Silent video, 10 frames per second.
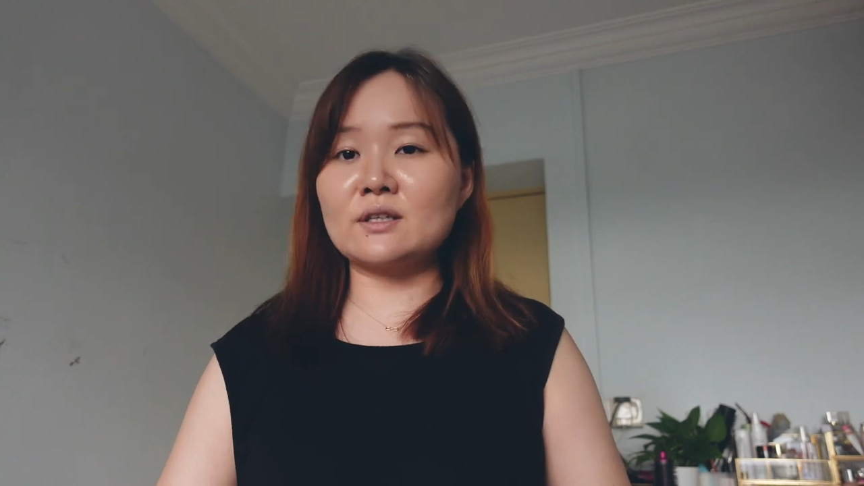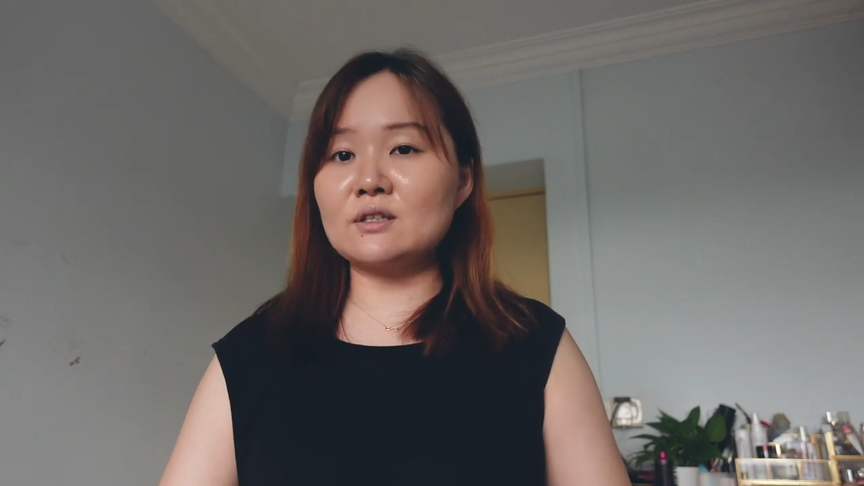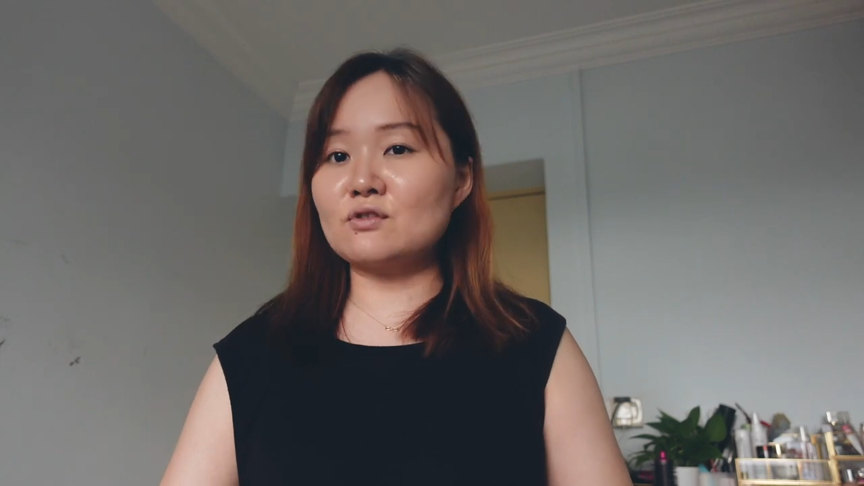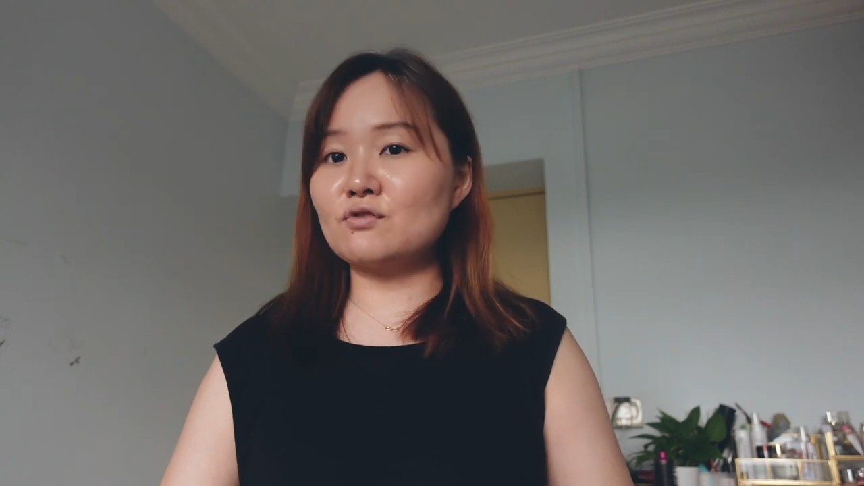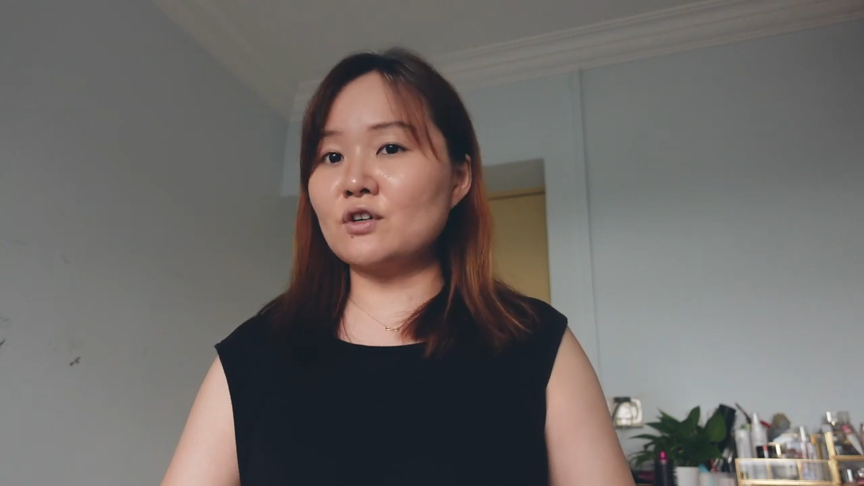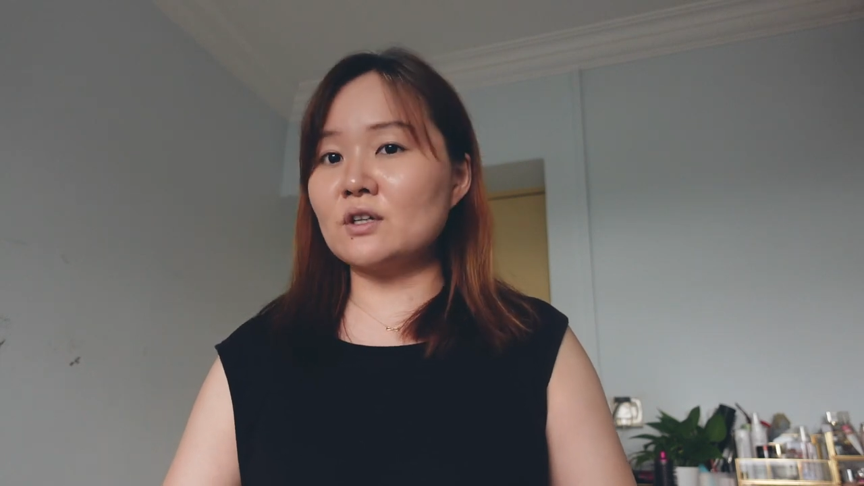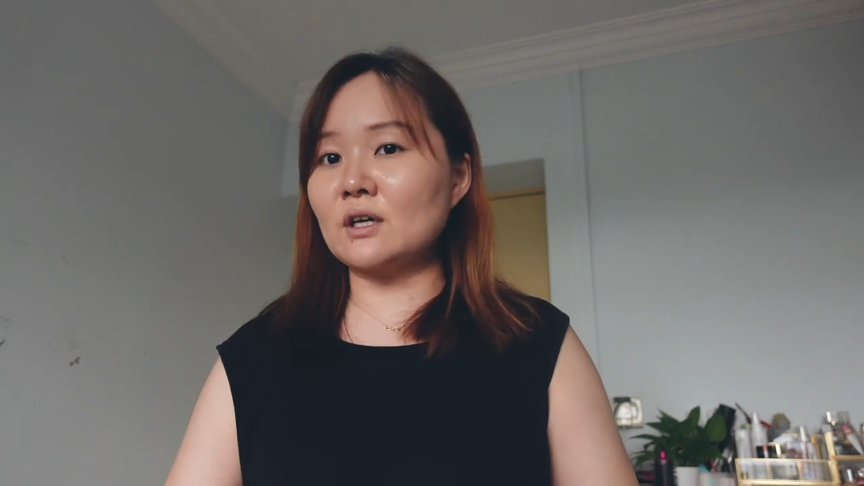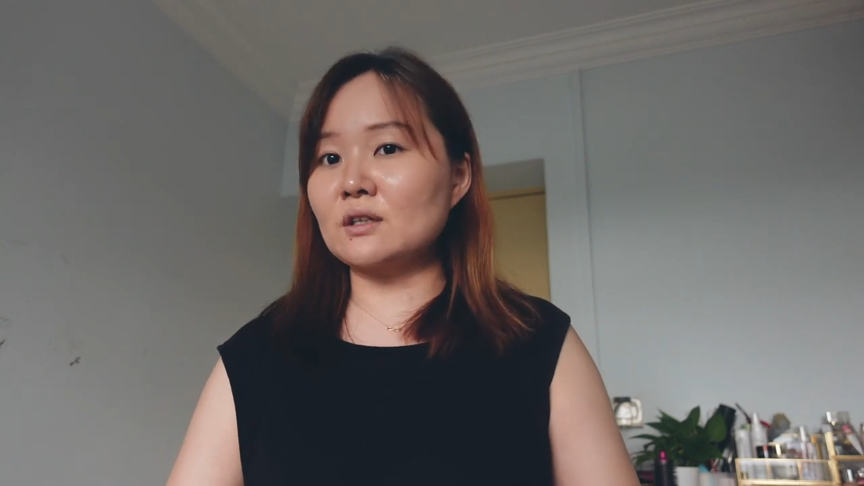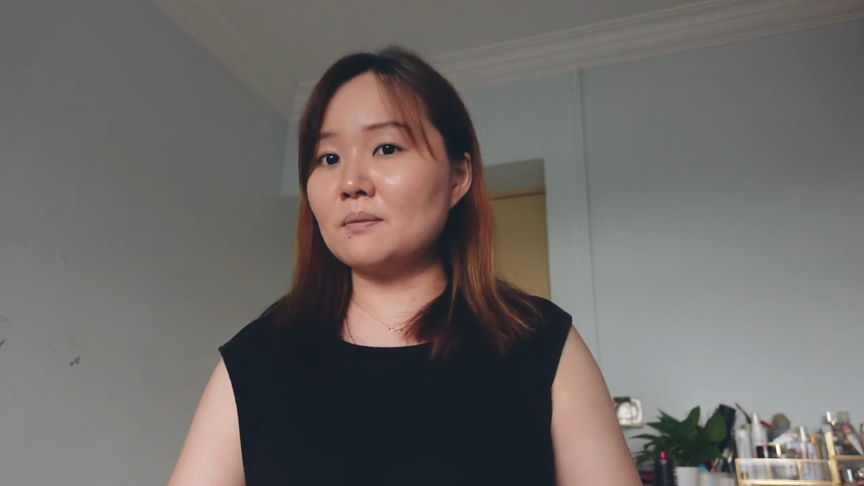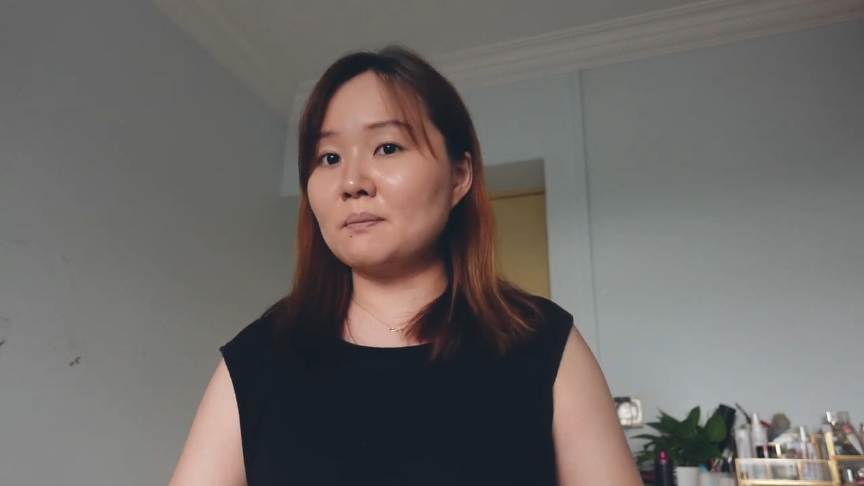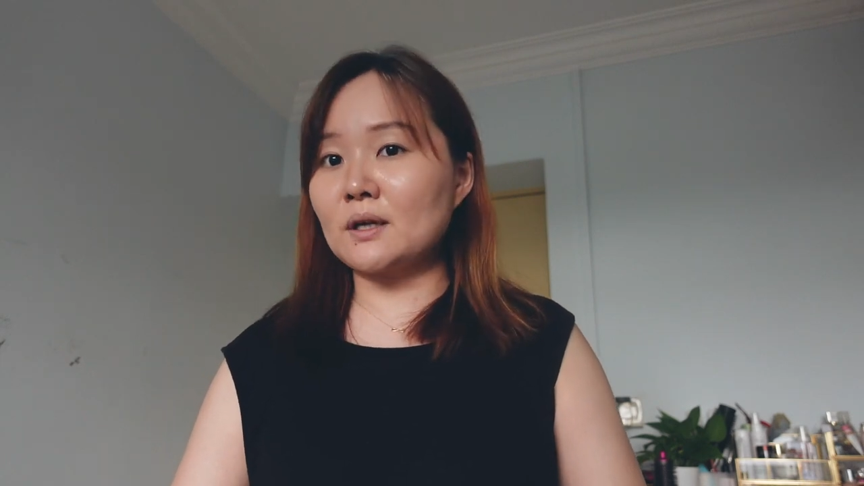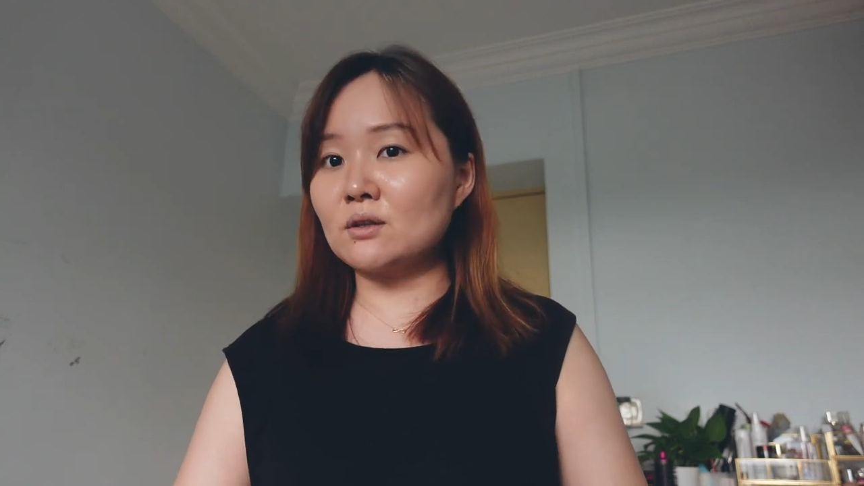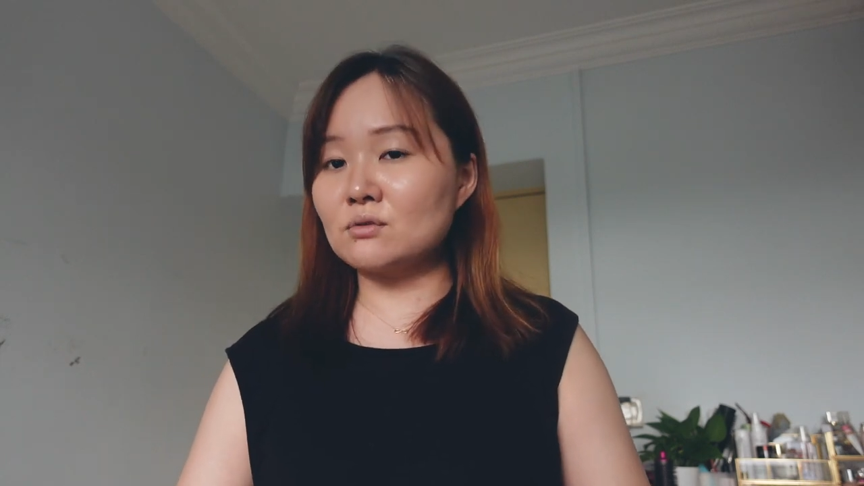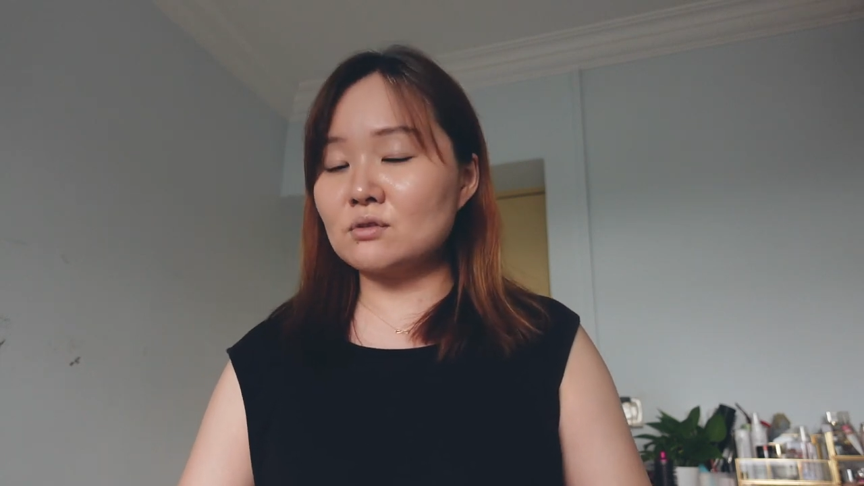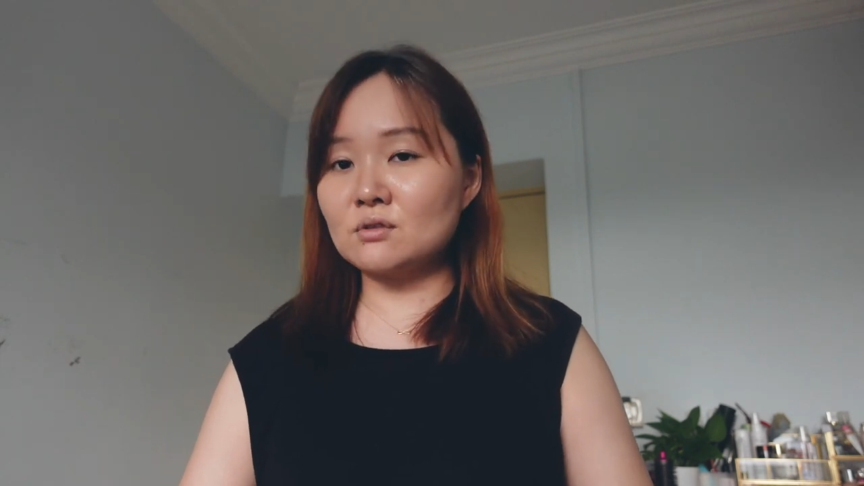this for another
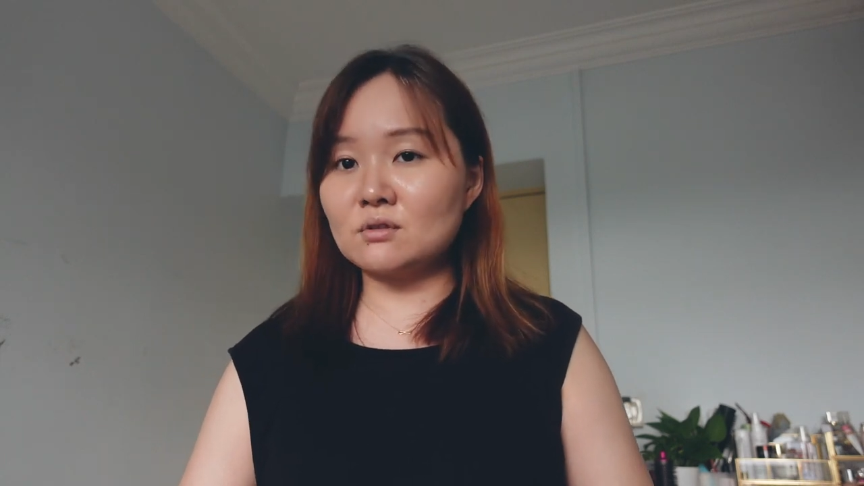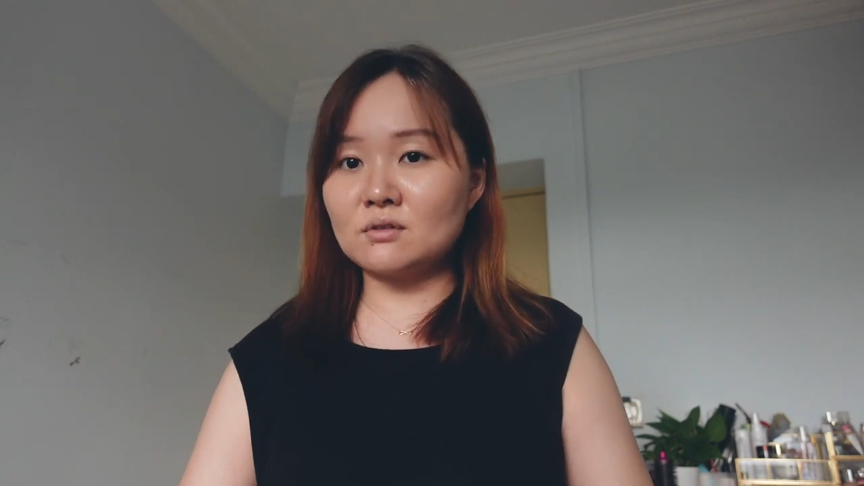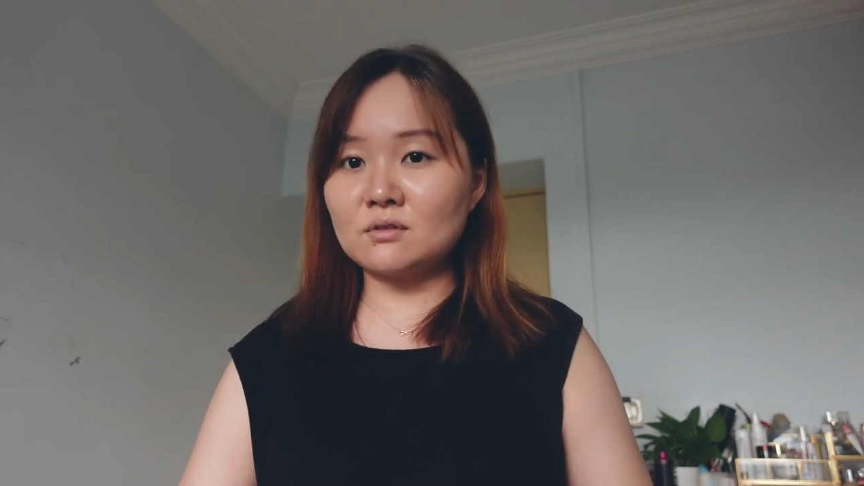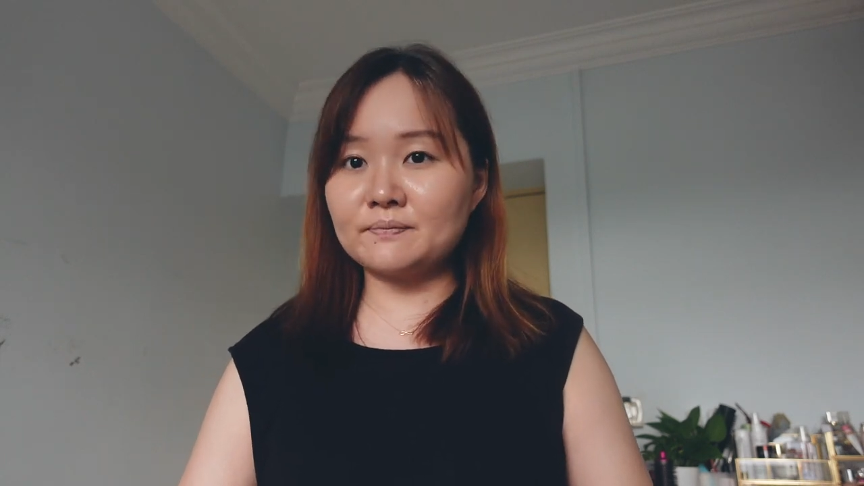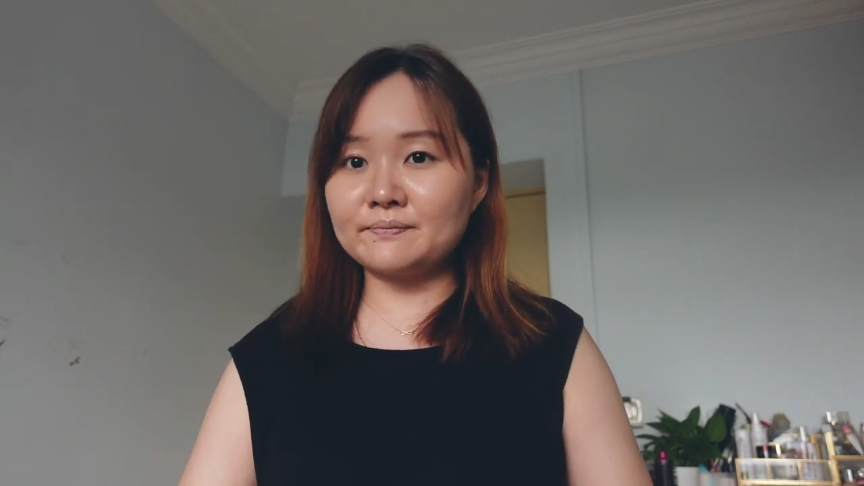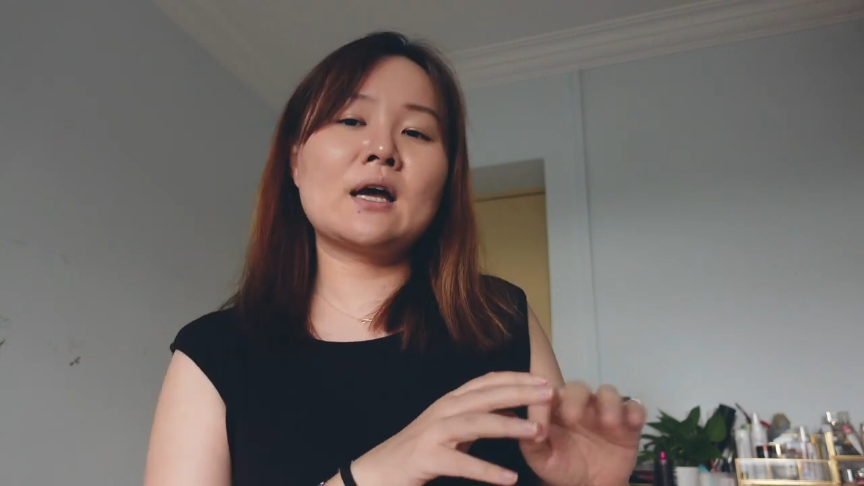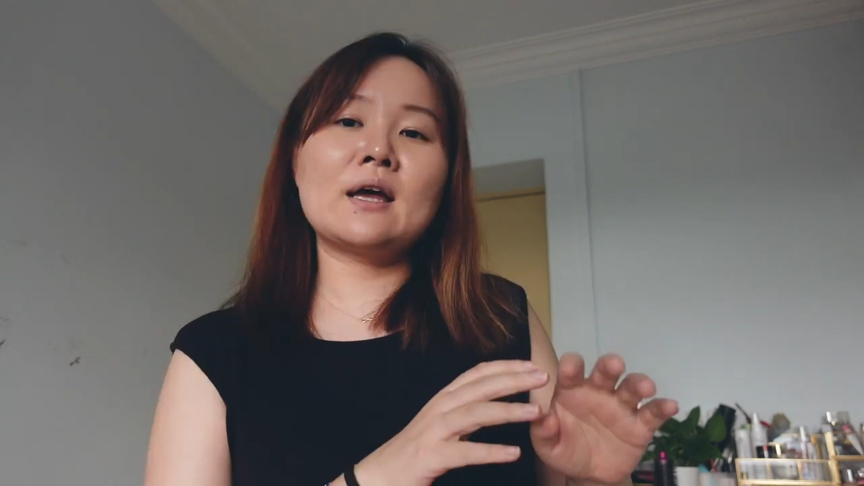month or so.